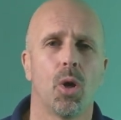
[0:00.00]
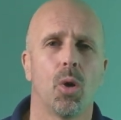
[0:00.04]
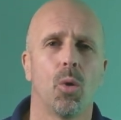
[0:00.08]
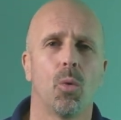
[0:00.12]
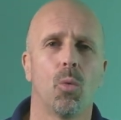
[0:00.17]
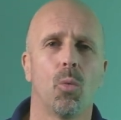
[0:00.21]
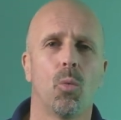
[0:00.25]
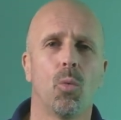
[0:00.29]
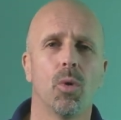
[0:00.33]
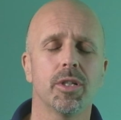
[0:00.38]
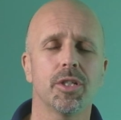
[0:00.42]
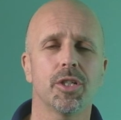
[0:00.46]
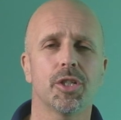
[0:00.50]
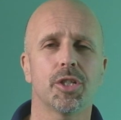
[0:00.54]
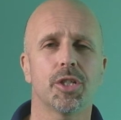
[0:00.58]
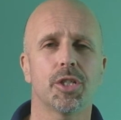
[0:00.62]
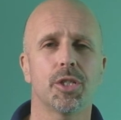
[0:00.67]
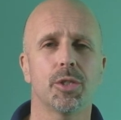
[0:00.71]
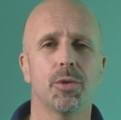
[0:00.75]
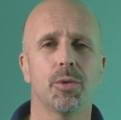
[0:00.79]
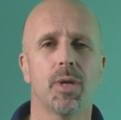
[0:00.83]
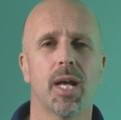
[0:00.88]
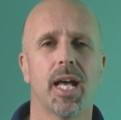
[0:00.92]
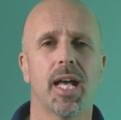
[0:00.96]
Once
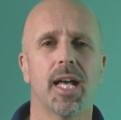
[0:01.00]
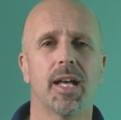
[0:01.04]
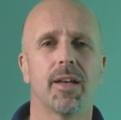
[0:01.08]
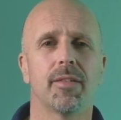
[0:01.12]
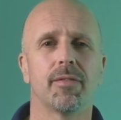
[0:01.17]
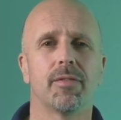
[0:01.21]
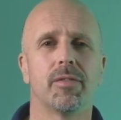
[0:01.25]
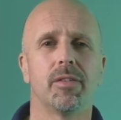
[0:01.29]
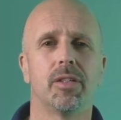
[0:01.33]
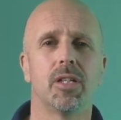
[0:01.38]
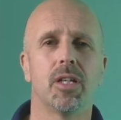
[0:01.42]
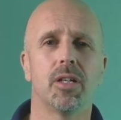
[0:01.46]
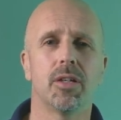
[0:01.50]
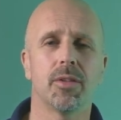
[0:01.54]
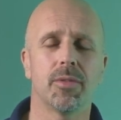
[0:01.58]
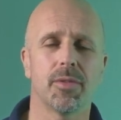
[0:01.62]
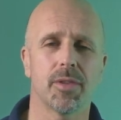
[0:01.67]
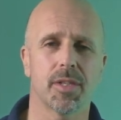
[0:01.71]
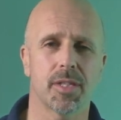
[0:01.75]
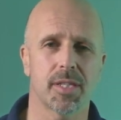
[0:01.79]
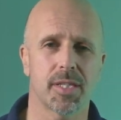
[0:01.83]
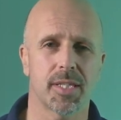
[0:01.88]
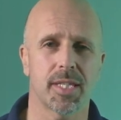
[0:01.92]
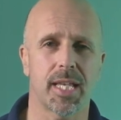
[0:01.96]
you have learnt
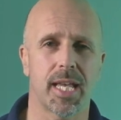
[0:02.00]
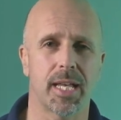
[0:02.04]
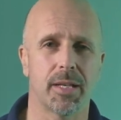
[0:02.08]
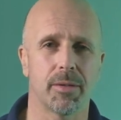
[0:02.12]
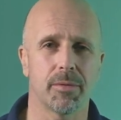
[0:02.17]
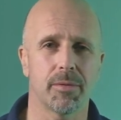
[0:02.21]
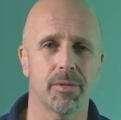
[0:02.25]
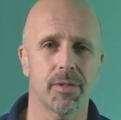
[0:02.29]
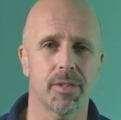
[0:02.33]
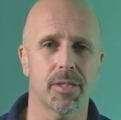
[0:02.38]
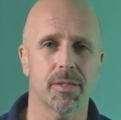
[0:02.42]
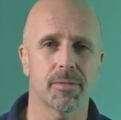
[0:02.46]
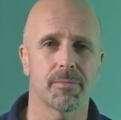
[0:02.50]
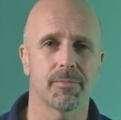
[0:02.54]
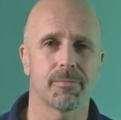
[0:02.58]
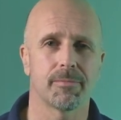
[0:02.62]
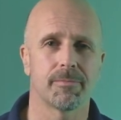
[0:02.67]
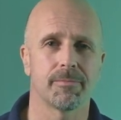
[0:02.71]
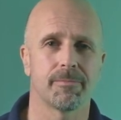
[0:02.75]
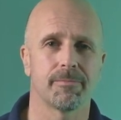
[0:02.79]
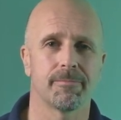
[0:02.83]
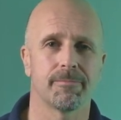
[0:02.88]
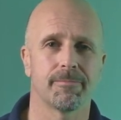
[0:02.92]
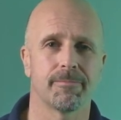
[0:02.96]
the sounds,
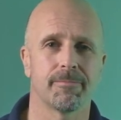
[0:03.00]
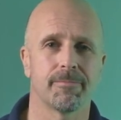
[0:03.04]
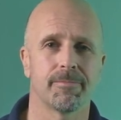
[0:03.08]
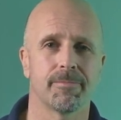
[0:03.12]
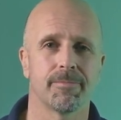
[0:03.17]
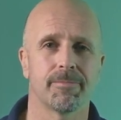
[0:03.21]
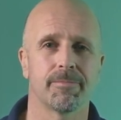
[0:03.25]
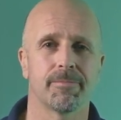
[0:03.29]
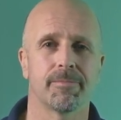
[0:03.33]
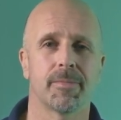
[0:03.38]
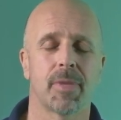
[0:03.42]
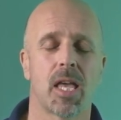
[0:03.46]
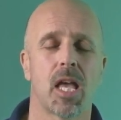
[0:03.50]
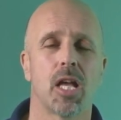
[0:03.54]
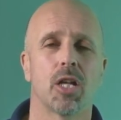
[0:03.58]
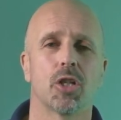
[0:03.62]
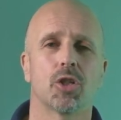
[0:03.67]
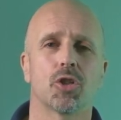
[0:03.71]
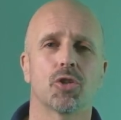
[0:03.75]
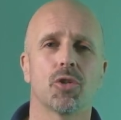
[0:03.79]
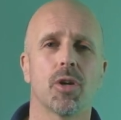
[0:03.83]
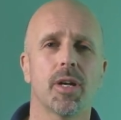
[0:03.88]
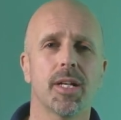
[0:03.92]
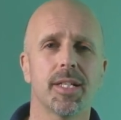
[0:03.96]

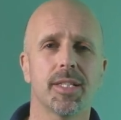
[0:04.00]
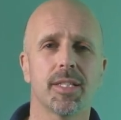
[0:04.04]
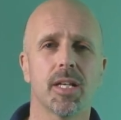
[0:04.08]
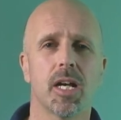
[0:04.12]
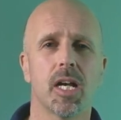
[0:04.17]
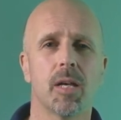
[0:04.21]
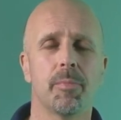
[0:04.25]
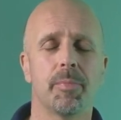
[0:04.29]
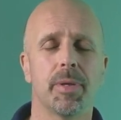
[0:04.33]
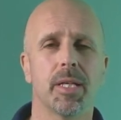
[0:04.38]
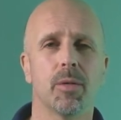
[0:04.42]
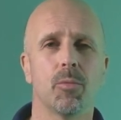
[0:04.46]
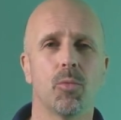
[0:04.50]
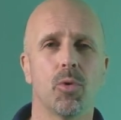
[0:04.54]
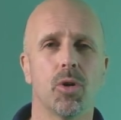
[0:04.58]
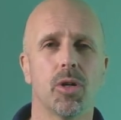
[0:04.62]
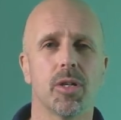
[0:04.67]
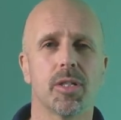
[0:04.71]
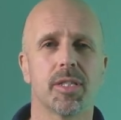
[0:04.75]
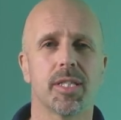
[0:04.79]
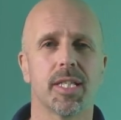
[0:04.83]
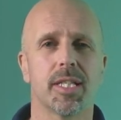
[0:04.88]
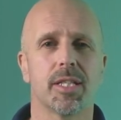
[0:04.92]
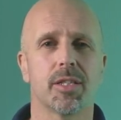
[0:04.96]
try typing
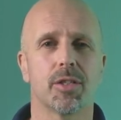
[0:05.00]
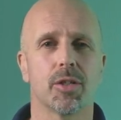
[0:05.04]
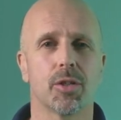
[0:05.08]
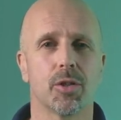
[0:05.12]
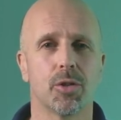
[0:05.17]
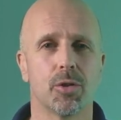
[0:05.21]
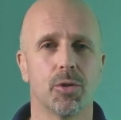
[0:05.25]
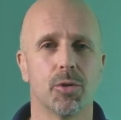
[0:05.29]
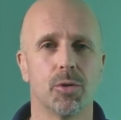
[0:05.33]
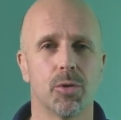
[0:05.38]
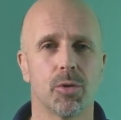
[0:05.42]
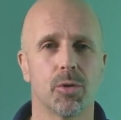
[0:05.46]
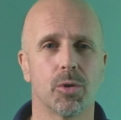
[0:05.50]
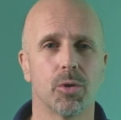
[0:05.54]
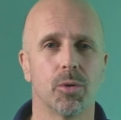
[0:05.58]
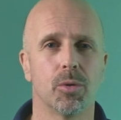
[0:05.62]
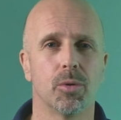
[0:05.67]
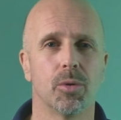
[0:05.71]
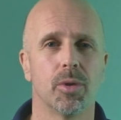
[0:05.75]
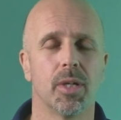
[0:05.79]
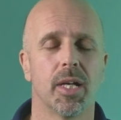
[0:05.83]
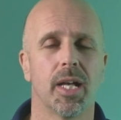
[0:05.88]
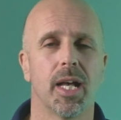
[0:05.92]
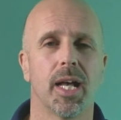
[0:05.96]
words into
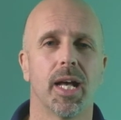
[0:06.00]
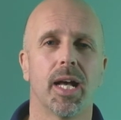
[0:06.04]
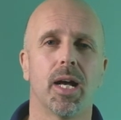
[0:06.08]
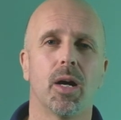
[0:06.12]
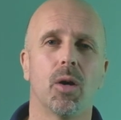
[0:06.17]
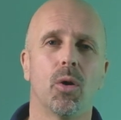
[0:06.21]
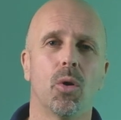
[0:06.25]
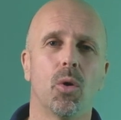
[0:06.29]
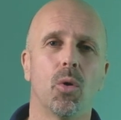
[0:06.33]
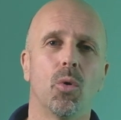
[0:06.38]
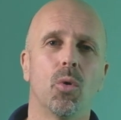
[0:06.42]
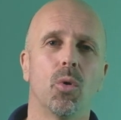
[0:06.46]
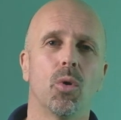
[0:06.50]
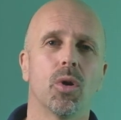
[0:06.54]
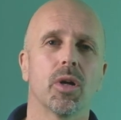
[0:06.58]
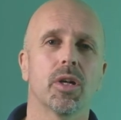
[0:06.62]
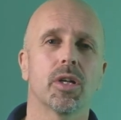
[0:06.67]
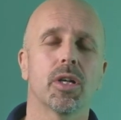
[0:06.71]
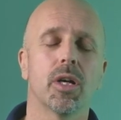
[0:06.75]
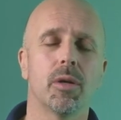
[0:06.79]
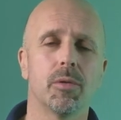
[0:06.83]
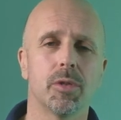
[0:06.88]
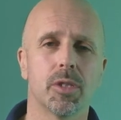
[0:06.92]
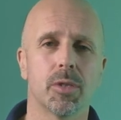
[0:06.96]
Google or
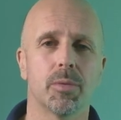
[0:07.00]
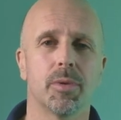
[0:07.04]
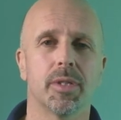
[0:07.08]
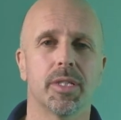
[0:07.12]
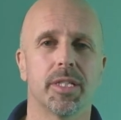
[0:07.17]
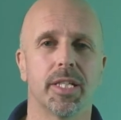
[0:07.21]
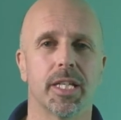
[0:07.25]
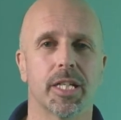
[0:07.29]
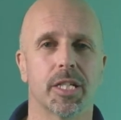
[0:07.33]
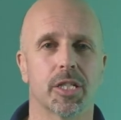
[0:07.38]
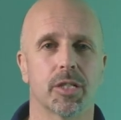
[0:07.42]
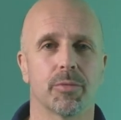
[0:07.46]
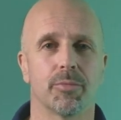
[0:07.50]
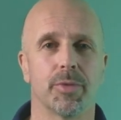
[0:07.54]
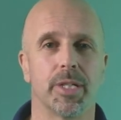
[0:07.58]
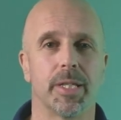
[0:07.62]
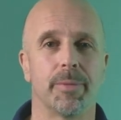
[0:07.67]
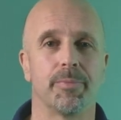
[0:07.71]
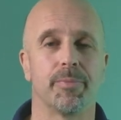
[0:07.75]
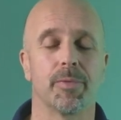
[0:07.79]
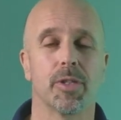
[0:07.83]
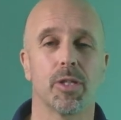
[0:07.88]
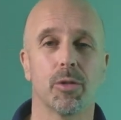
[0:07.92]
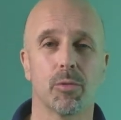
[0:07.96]
go to a dictionary.
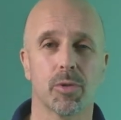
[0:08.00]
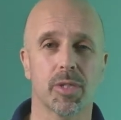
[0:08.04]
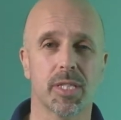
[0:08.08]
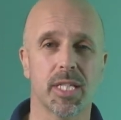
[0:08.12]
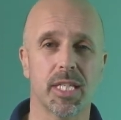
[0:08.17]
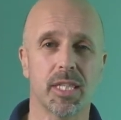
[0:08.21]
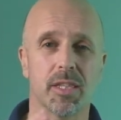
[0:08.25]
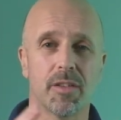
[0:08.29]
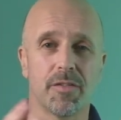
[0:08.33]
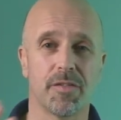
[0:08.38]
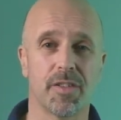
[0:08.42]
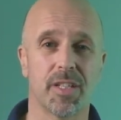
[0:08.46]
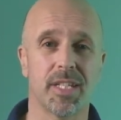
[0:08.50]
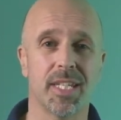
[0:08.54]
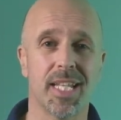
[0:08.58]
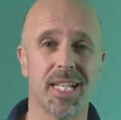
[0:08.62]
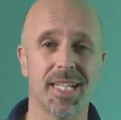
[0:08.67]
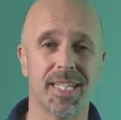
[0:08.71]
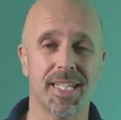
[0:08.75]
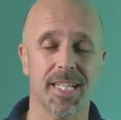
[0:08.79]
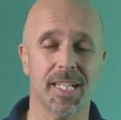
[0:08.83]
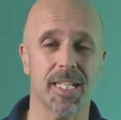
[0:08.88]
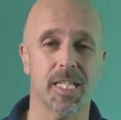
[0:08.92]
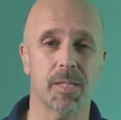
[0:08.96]
You'll see the
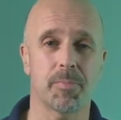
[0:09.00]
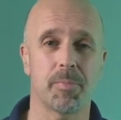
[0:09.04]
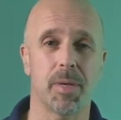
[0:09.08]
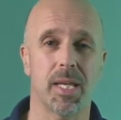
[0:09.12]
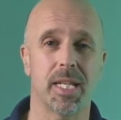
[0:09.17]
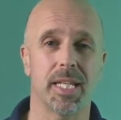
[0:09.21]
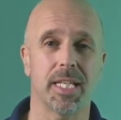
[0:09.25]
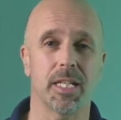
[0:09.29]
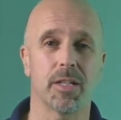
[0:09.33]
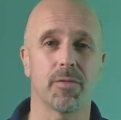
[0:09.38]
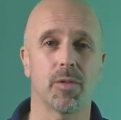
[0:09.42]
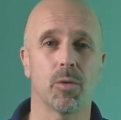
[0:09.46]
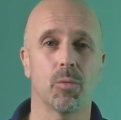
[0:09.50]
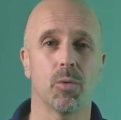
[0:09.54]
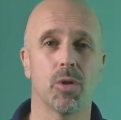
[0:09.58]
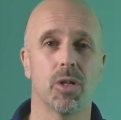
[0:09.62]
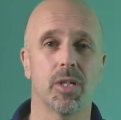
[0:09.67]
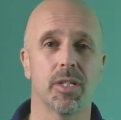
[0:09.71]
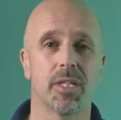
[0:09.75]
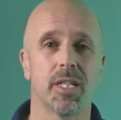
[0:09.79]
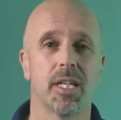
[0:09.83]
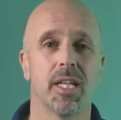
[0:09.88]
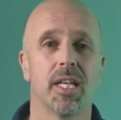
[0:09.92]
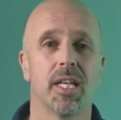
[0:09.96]
phonetic spelling of the word,